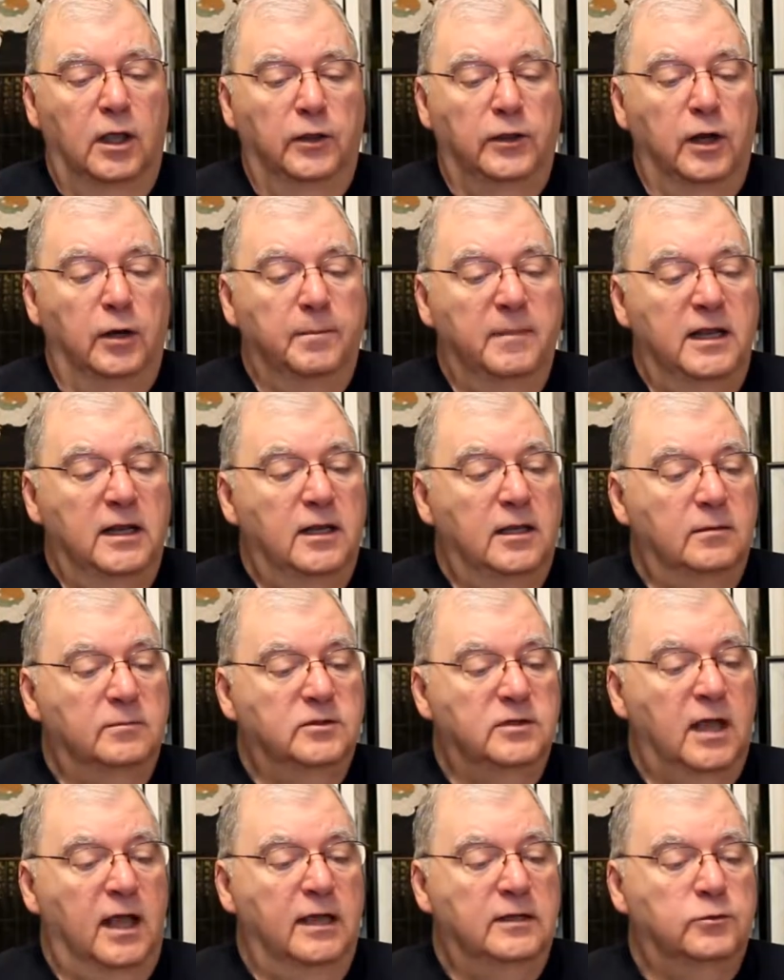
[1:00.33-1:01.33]
their
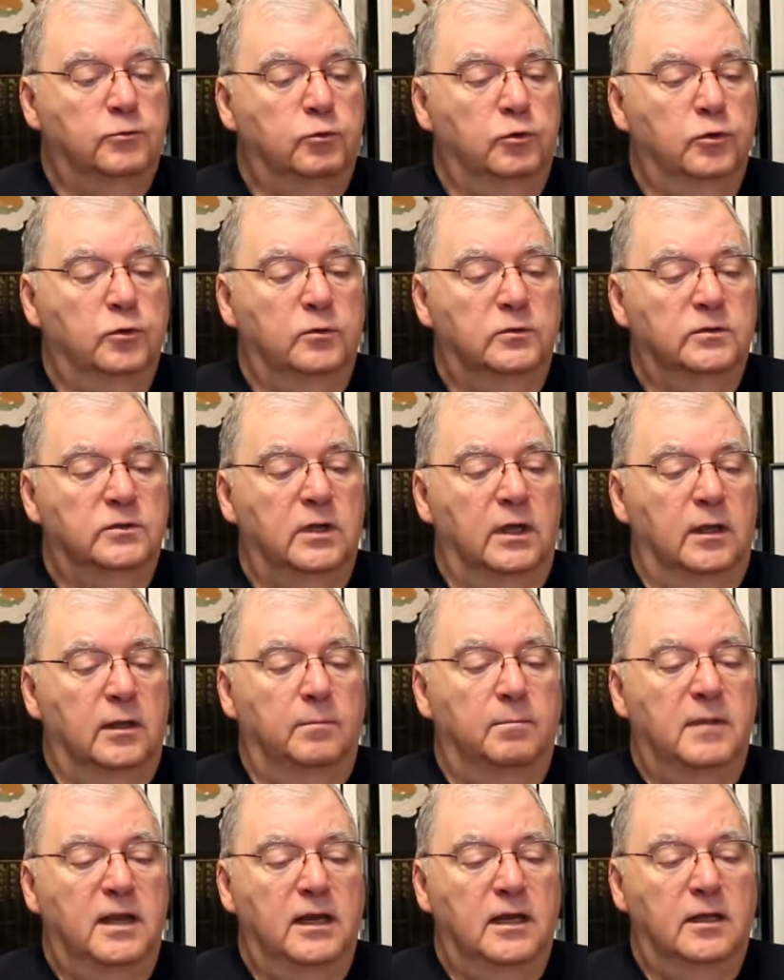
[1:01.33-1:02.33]
medium-sized roots,
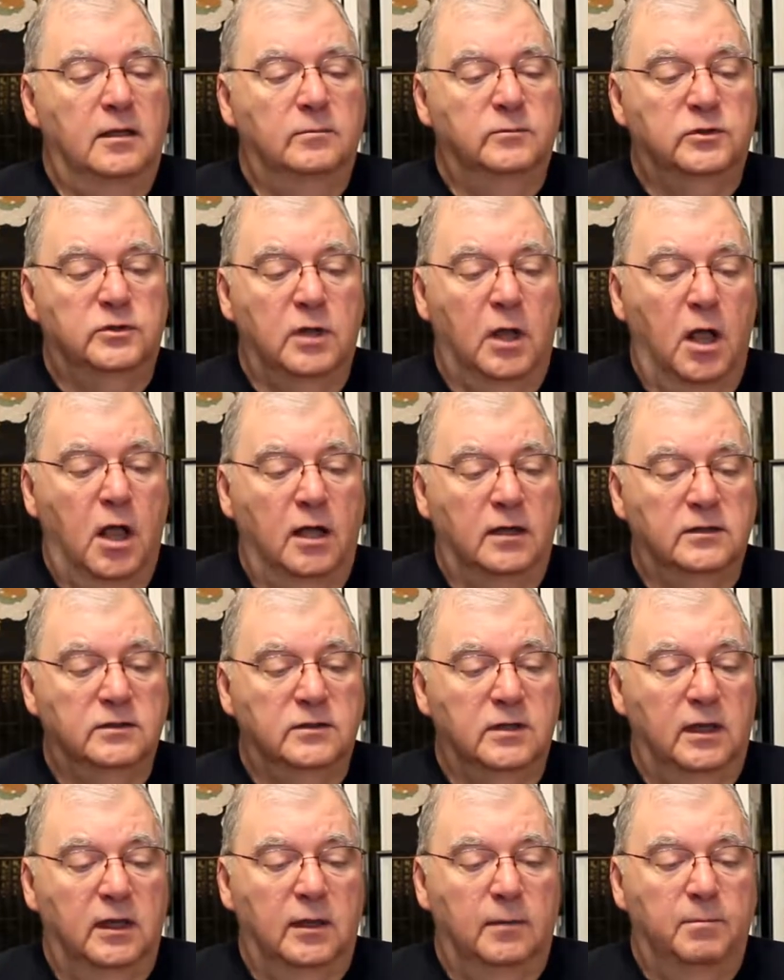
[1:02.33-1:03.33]
medium
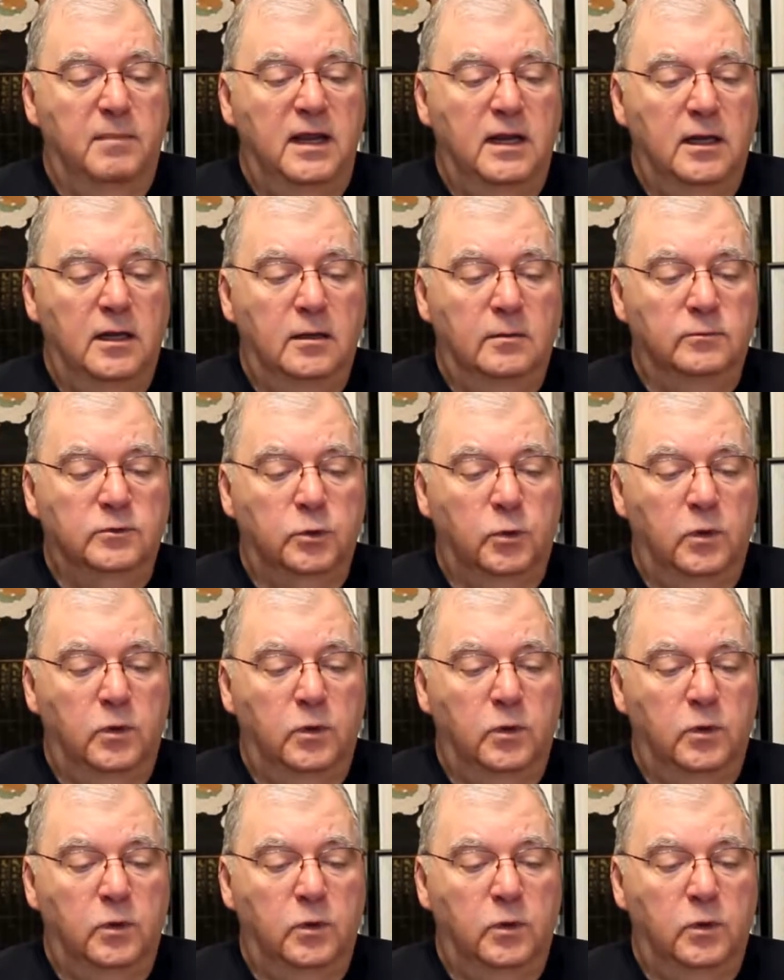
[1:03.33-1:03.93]
stalks, medium